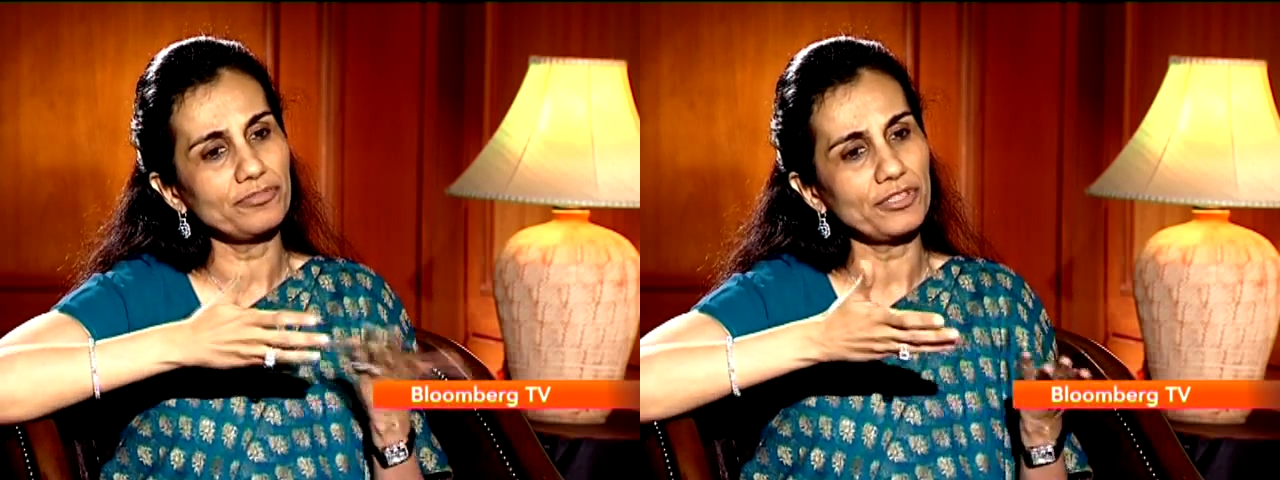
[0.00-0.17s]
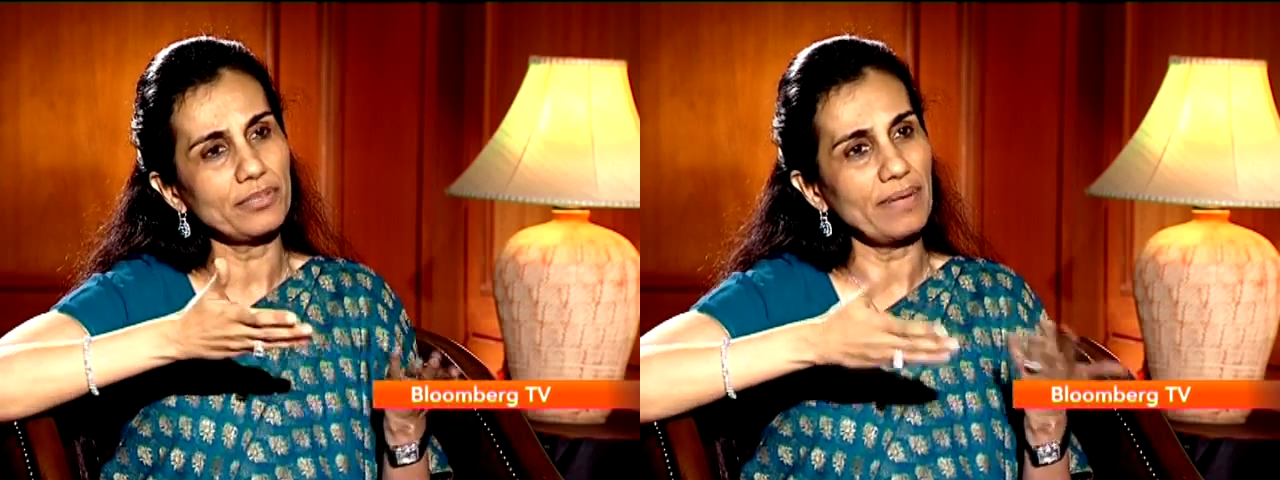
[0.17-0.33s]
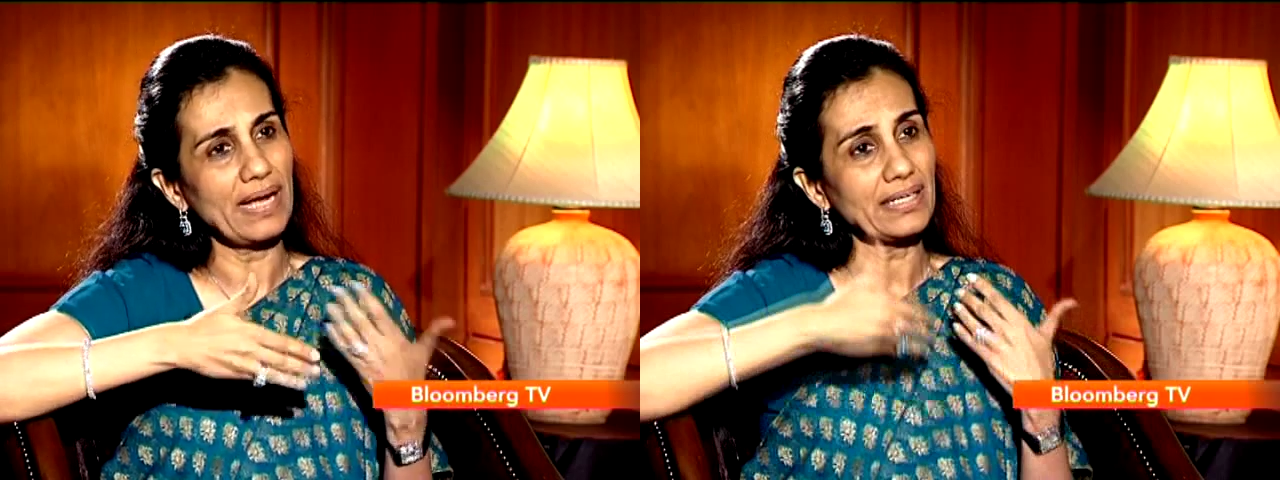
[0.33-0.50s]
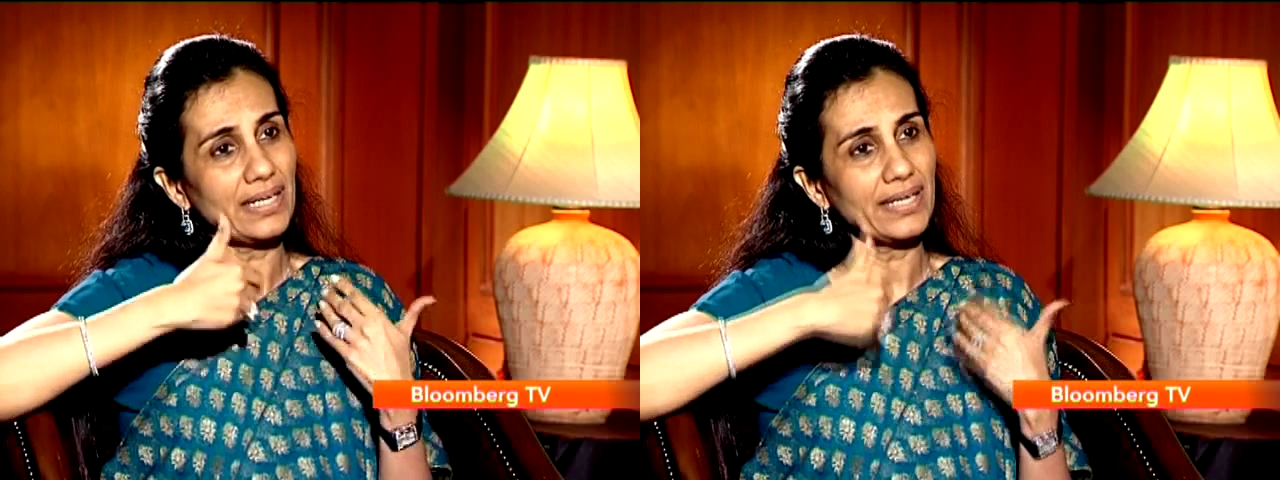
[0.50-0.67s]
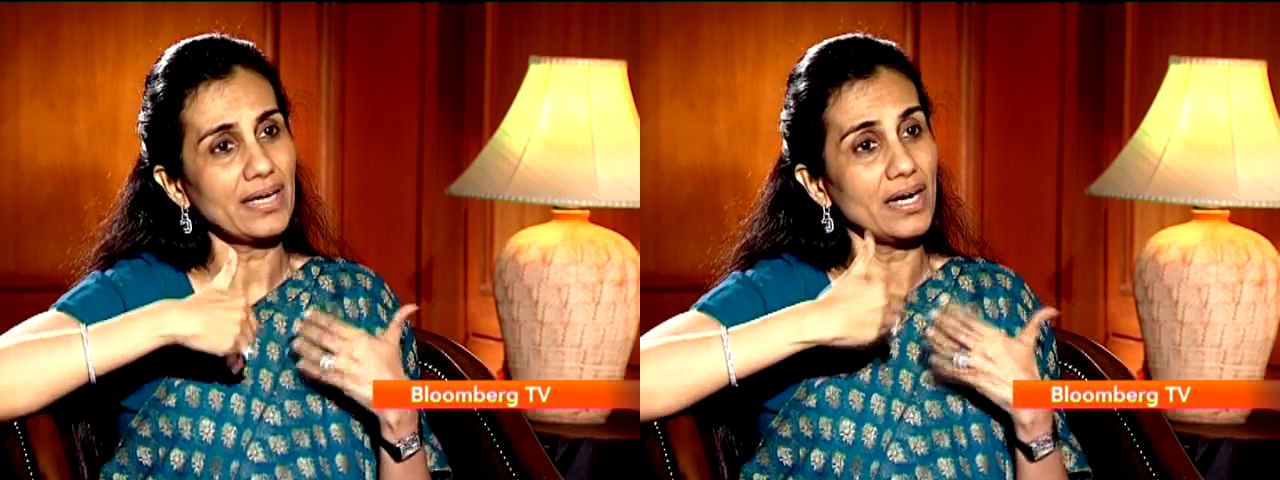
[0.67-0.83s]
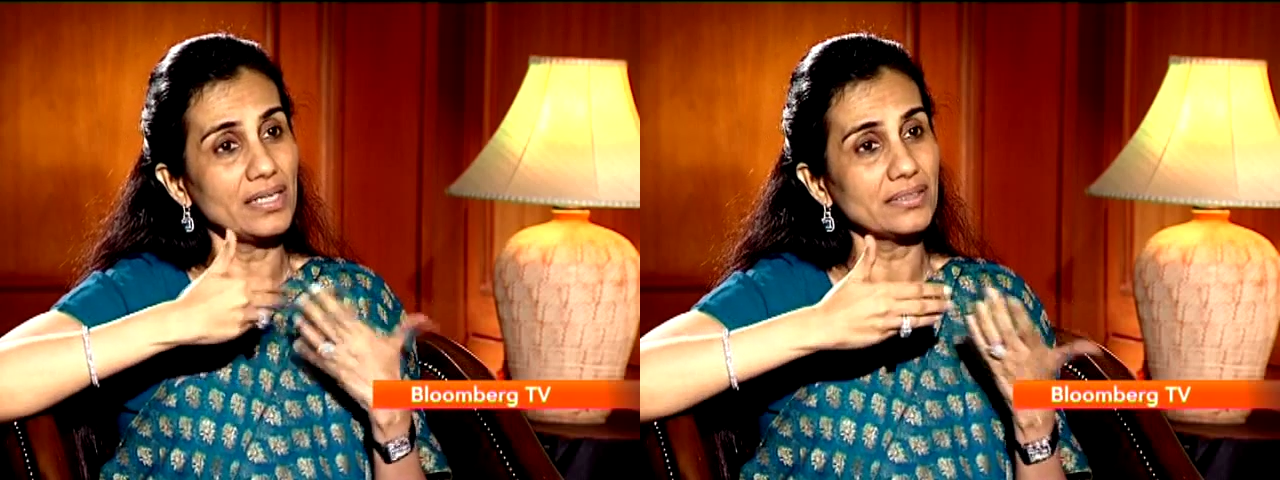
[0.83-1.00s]
for a bank
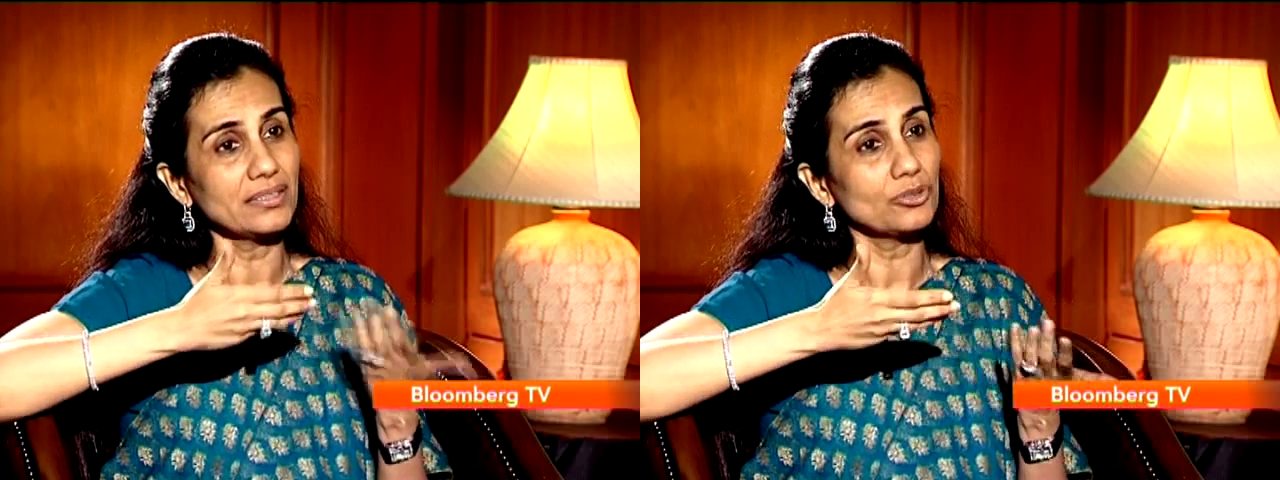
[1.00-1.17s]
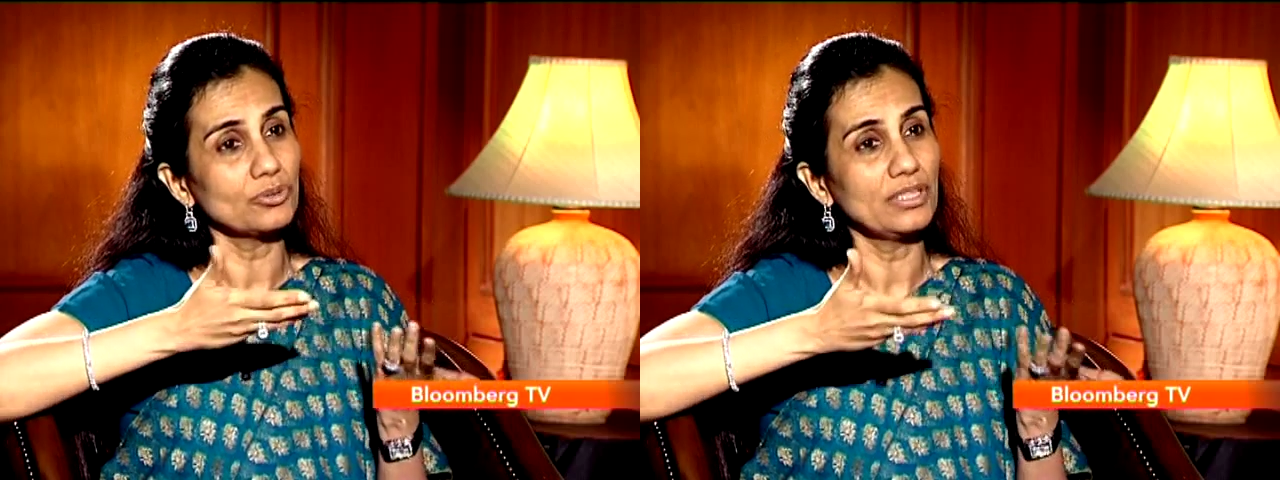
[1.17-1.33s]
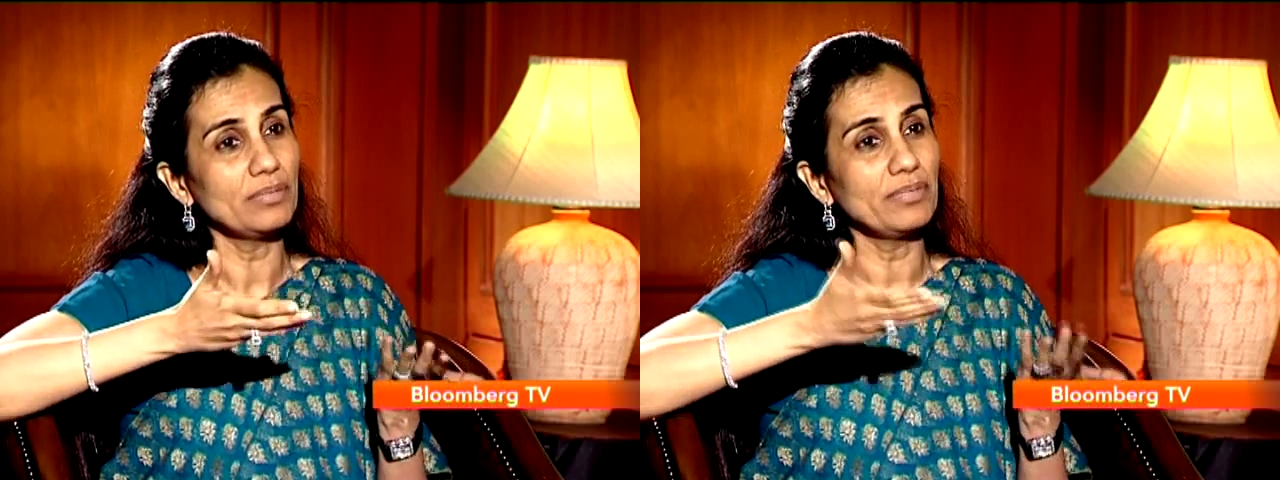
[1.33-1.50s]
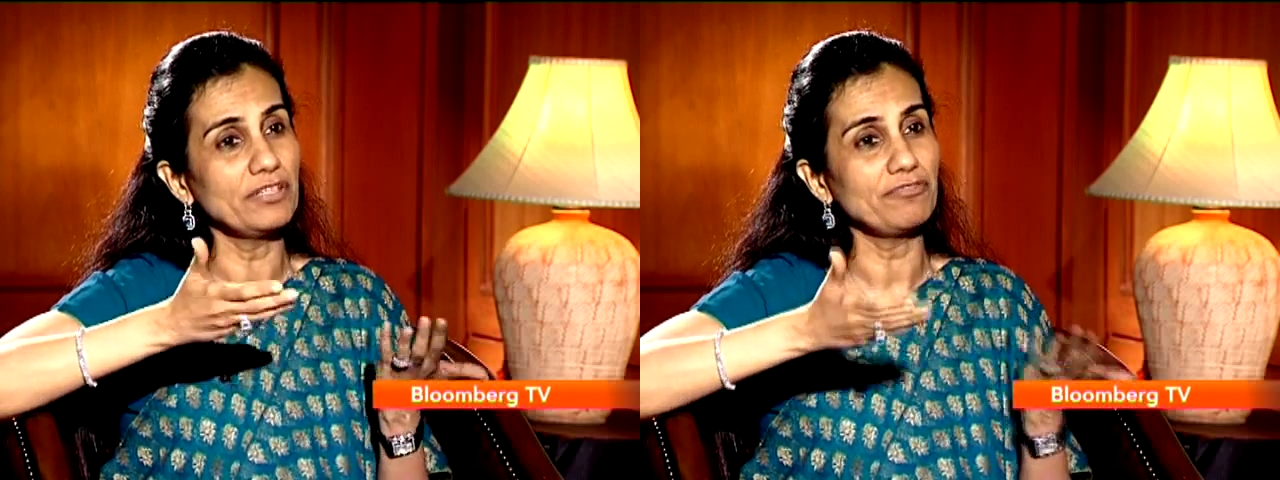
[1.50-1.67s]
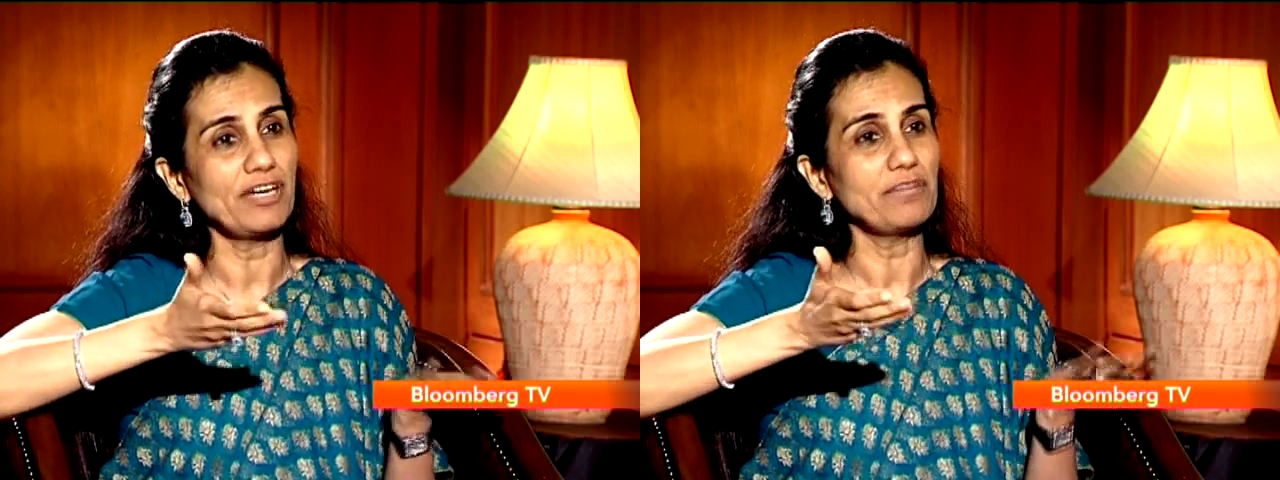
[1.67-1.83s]
like ours, it's only been